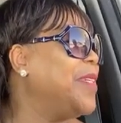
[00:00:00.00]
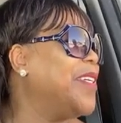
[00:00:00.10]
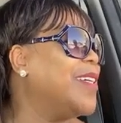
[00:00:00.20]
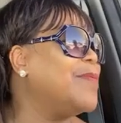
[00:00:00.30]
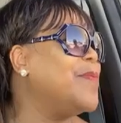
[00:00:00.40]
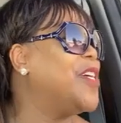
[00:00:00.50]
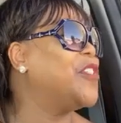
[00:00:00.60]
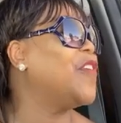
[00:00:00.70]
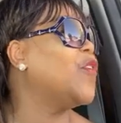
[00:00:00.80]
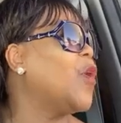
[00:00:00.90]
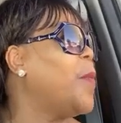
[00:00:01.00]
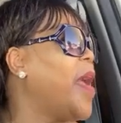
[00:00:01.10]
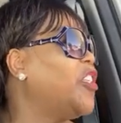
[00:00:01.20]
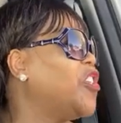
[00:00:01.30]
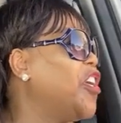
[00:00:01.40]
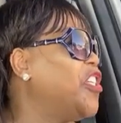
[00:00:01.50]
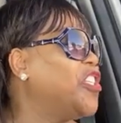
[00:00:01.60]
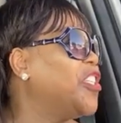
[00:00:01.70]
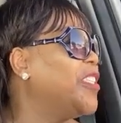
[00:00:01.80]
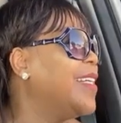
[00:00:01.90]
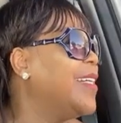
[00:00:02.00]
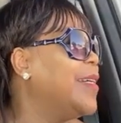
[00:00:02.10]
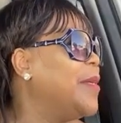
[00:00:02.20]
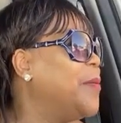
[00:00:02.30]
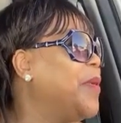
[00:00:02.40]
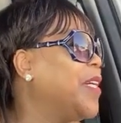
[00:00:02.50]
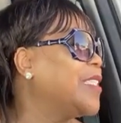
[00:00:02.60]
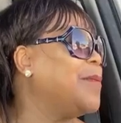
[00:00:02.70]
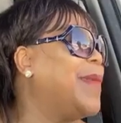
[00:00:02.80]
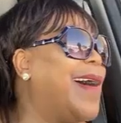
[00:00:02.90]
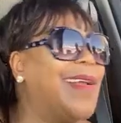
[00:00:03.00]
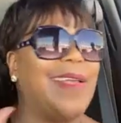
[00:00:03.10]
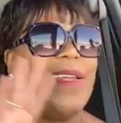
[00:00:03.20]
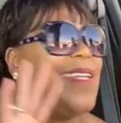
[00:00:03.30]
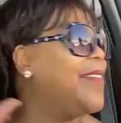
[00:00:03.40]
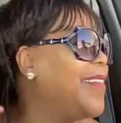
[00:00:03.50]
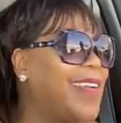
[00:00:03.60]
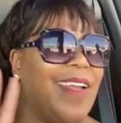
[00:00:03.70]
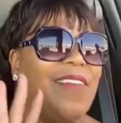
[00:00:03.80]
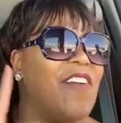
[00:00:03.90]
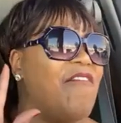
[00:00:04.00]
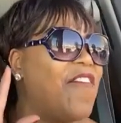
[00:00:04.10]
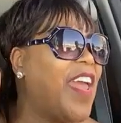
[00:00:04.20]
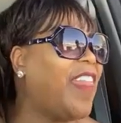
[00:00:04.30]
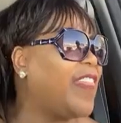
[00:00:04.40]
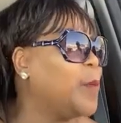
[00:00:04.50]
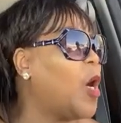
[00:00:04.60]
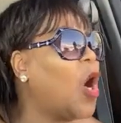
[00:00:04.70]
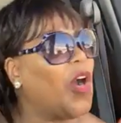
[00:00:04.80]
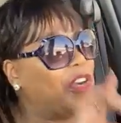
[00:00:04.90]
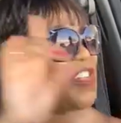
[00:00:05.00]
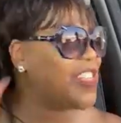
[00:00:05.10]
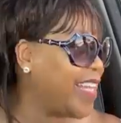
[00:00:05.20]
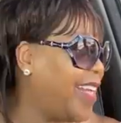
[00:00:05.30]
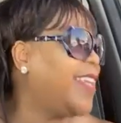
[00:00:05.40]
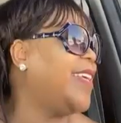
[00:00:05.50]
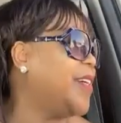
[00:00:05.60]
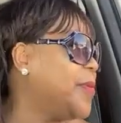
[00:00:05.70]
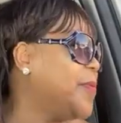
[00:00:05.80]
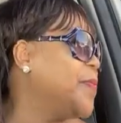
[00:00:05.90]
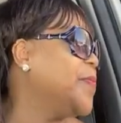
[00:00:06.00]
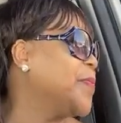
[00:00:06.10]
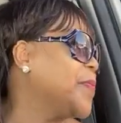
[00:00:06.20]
beyond measure of your imagination, because the mind can't even fathom or understand him.